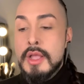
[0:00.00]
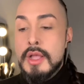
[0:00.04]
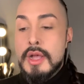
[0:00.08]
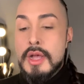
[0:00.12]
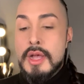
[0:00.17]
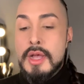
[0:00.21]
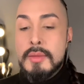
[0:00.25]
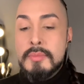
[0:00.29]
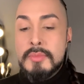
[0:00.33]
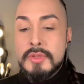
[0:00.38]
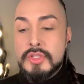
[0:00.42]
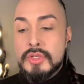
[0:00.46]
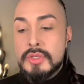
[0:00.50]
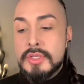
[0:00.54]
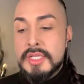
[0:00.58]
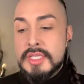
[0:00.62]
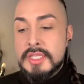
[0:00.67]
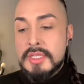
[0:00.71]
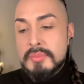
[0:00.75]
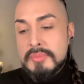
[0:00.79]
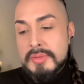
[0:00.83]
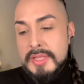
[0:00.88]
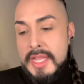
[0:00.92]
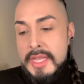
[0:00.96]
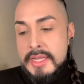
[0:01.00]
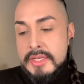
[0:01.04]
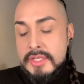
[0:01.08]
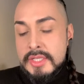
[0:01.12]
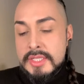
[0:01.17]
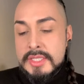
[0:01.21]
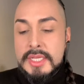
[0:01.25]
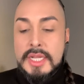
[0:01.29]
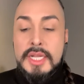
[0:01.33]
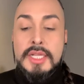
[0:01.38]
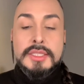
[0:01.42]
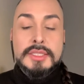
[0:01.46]
Um, so let's apply
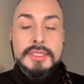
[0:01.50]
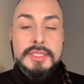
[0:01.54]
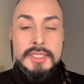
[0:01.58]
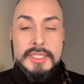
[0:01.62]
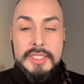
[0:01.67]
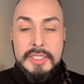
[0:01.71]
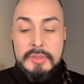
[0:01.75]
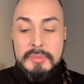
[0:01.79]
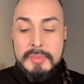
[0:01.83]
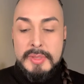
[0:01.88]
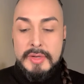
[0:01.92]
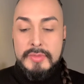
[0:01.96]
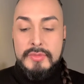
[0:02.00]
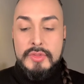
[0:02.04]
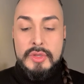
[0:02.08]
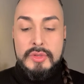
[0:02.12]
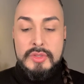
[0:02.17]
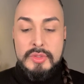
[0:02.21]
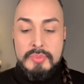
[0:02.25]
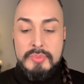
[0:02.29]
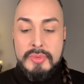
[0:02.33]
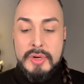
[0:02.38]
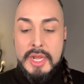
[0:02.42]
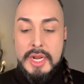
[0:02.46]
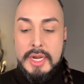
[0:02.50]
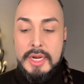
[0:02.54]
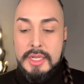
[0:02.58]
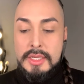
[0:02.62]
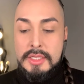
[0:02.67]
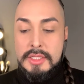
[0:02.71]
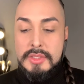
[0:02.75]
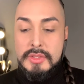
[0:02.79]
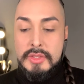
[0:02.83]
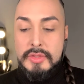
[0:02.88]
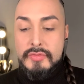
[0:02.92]
just a little bit of those products.